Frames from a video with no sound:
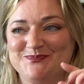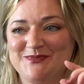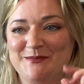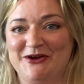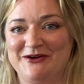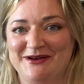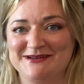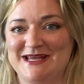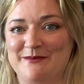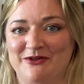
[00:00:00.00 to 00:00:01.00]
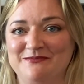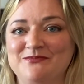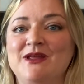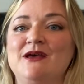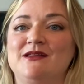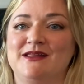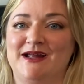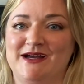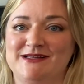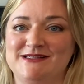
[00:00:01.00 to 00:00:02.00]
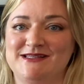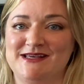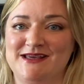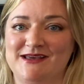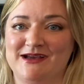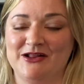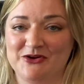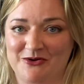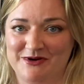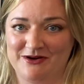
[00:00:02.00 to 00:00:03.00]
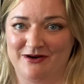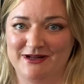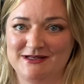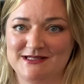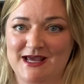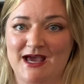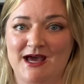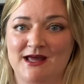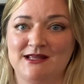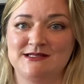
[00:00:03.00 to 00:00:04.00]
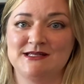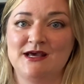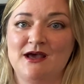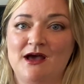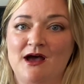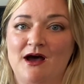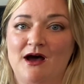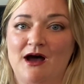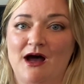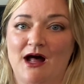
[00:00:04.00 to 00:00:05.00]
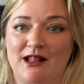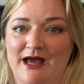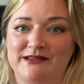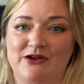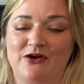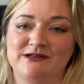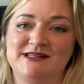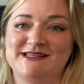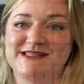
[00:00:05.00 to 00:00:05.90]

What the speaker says: periodic table that has the color coding on it, and I'll add that on to this